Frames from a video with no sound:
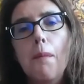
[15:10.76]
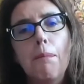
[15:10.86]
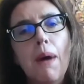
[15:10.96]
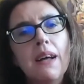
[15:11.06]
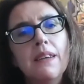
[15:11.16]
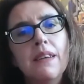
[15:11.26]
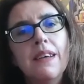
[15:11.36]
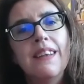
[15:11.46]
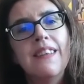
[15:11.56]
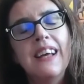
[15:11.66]
but
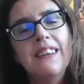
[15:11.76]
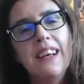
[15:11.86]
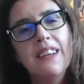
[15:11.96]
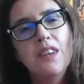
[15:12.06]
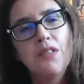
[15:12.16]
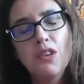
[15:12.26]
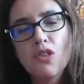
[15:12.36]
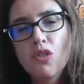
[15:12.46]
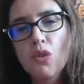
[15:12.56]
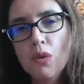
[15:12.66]
they tell a different
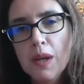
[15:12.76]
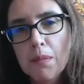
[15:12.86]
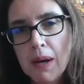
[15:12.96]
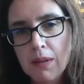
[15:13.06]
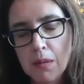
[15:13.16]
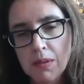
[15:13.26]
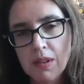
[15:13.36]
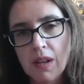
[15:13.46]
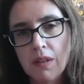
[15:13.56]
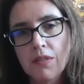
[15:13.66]
story about
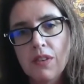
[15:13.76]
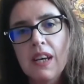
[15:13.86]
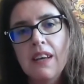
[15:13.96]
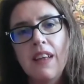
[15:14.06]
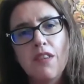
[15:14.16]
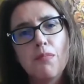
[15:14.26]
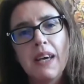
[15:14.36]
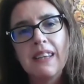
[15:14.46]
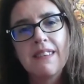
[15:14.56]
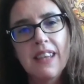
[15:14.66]
themselves. They've
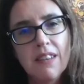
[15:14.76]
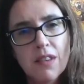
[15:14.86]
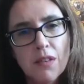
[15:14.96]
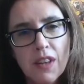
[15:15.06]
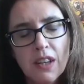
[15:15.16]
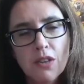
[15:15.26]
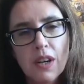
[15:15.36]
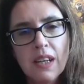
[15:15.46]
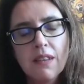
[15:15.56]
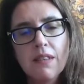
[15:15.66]
made sense of their
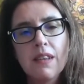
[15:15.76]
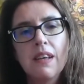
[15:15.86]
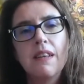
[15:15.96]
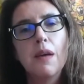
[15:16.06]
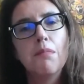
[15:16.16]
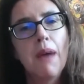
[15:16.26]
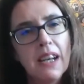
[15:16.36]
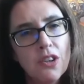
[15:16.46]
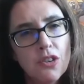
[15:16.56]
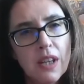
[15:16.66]
traits, they
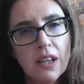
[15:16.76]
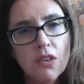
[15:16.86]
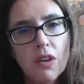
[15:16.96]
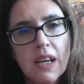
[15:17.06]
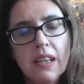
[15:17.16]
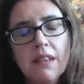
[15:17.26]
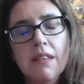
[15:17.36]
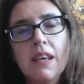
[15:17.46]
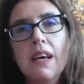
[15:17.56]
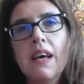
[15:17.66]
manage their
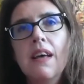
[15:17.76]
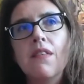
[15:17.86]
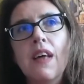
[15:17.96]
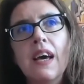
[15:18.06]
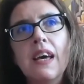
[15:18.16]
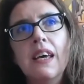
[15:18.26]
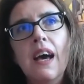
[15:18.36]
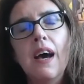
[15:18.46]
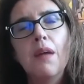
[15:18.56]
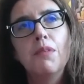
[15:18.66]
traits, they
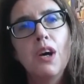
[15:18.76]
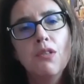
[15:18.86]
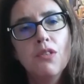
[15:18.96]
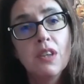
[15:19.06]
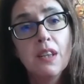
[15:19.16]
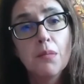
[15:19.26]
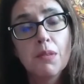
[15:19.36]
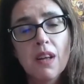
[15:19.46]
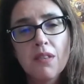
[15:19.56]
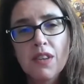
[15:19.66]
don't see
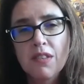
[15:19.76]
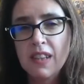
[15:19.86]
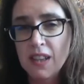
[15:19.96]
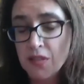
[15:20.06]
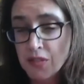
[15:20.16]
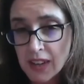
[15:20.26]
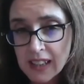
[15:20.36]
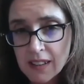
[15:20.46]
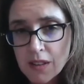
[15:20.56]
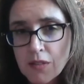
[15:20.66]
themselves as
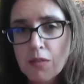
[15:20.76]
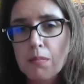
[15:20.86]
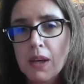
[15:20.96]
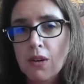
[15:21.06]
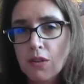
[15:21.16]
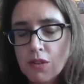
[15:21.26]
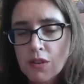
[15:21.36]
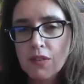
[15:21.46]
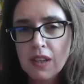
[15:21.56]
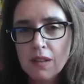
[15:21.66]
defective because
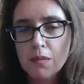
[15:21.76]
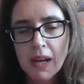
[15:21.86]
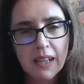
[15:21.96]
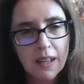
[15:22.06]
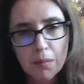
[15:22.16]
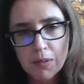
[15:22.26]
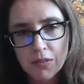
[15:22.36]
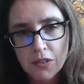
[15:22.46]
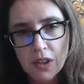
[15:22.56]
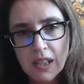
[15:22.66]
of these maladaptive
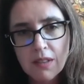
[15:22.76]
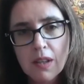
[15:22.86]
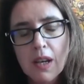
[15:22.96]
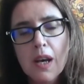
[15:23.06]
traits,